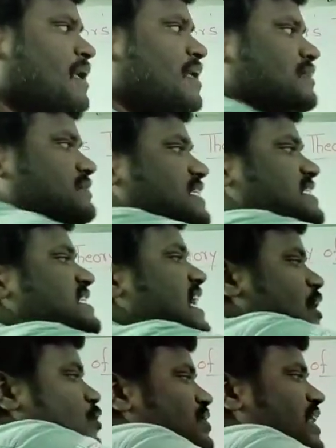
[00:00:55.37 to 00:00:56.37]
the
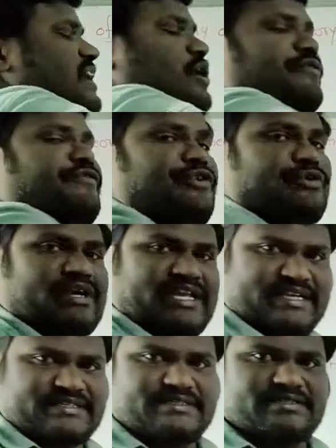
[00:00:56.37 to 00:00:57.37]
surrounding of
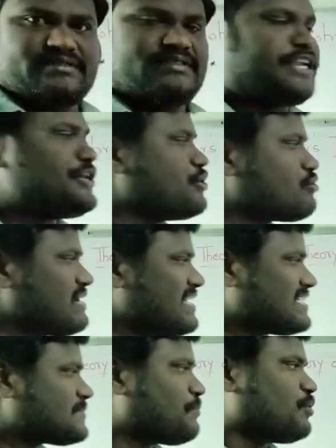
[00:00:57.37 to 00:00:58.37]
nucleus. The nucleus
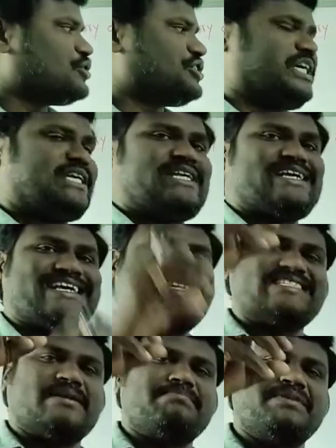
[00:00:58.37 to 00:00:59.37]
portion is the
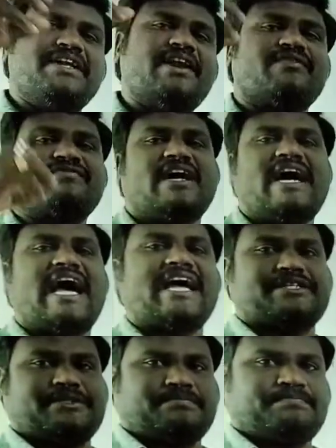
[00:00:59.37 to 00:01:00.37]
middle of the atom.
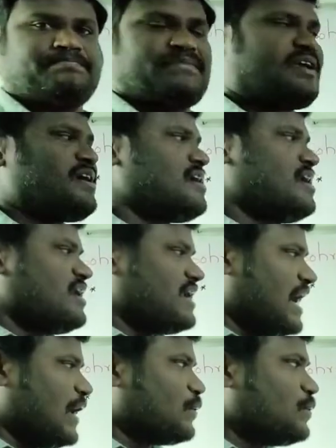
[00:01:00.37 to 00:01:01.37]

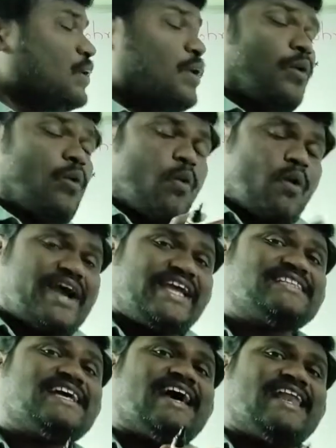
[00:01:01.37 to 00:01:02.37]
Now, why
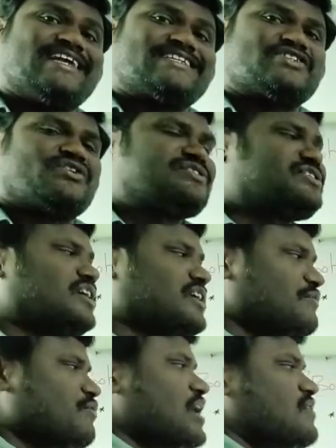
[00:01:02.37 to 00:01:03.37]
the electrons are
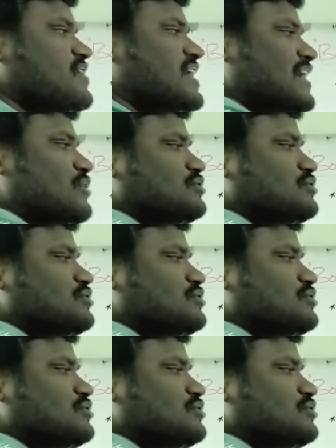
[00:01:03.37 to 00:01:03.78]
revolving around the